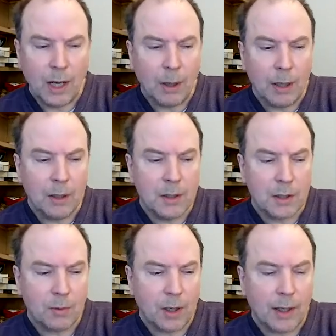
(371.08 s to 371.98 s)
how I
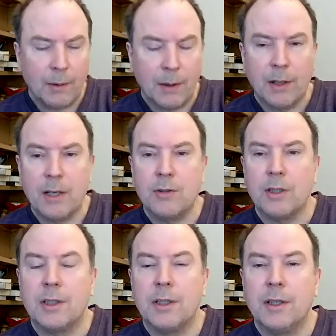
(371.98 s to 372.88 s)
learned to write, how I got
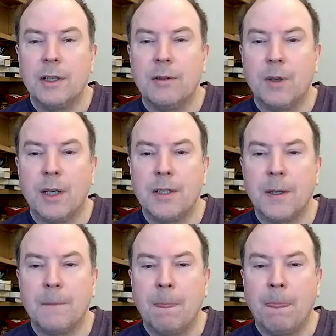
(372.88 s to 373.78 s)
interested in
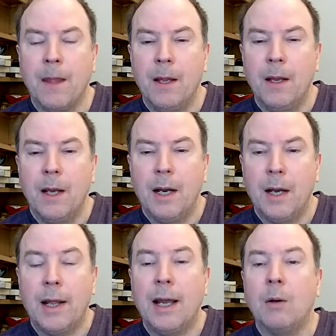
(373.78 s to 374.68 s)
writing,
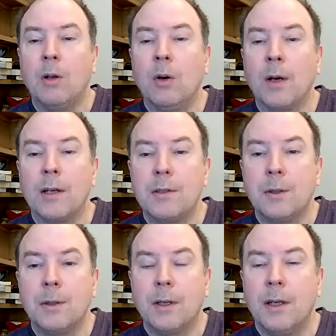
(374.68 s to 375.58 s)
and how long it
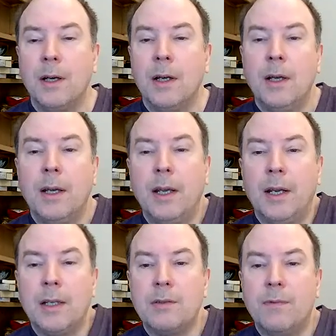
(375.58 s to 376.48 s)
took
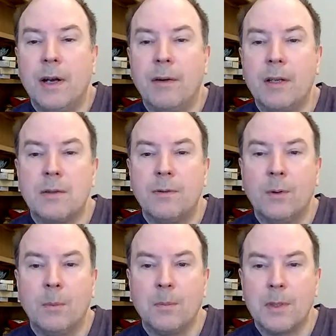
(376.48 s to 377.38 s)
in its various
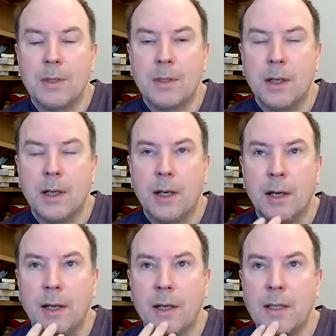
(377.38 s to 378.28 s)
forms.
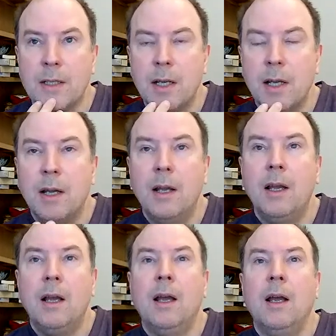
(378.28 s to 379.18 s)
And
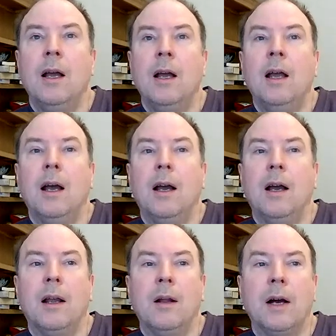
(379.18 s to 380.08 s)

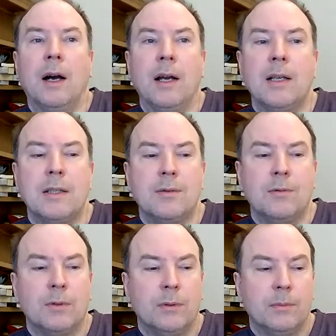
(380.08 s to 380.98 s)
I
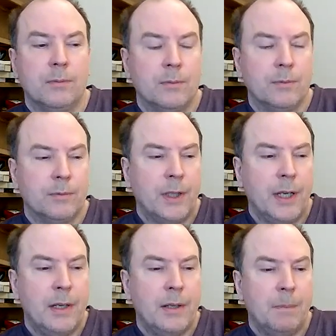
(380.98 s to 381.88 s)

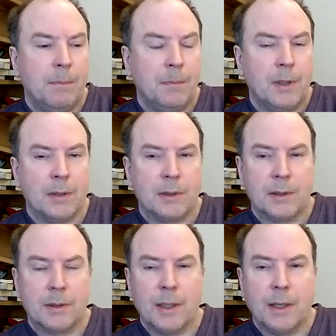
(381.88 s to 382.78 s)
read,
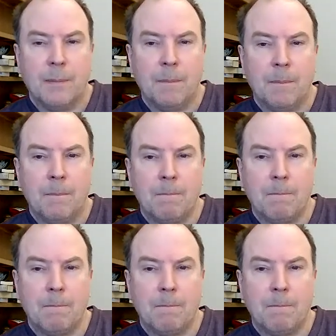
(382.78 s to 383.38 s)
because I